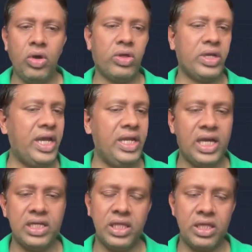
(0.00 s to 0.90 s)
or
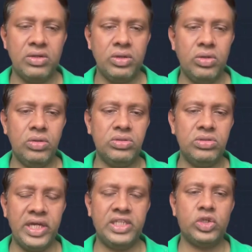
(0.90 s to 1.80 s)
any other
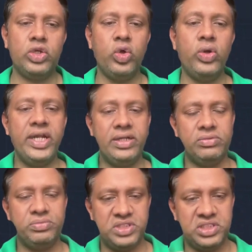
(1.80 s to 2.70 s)
thing. So you don't
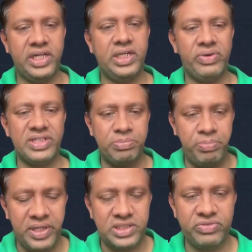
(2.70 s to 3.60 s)
need to stick to a
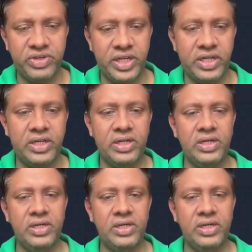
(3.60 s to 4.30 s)
specific